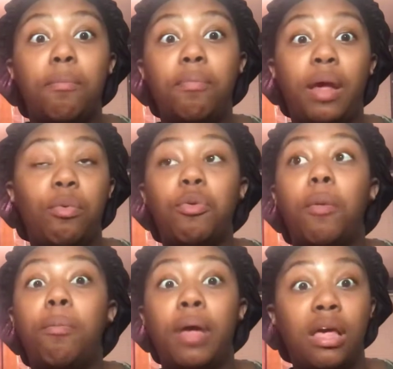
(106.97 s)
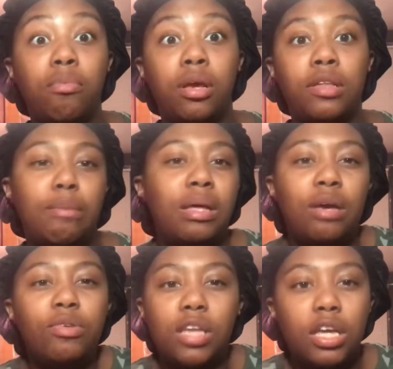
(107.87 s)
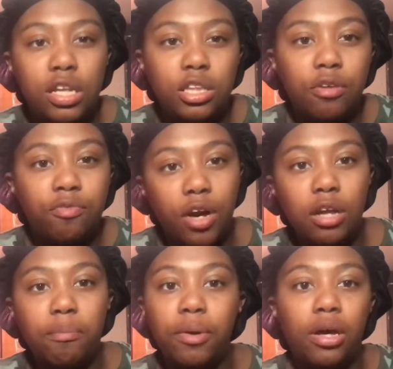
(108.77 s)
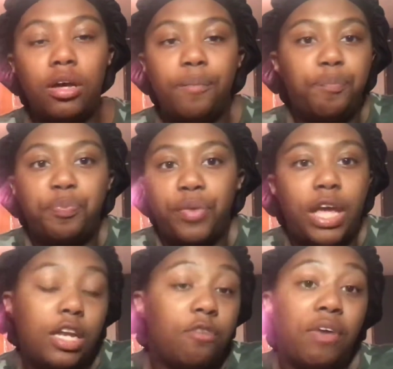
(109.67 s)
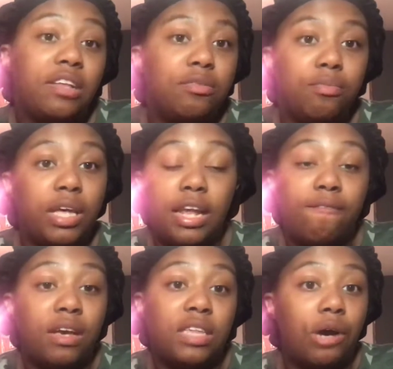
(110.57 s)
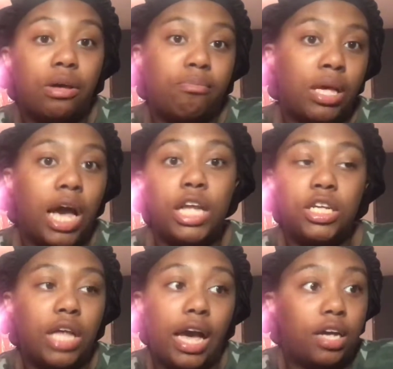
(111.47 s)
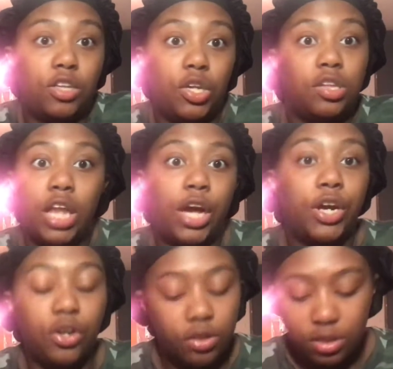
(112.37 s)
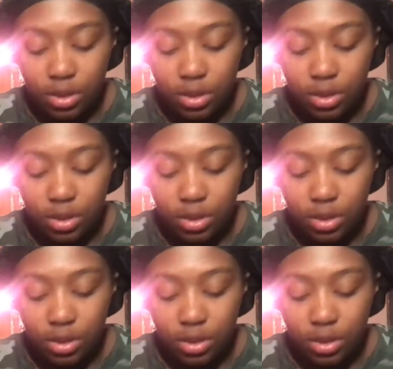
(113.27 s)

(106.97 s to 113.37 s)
Like we were babies. I mean, it was innocent fun, but it didn't phase out of me. I continued to like girls.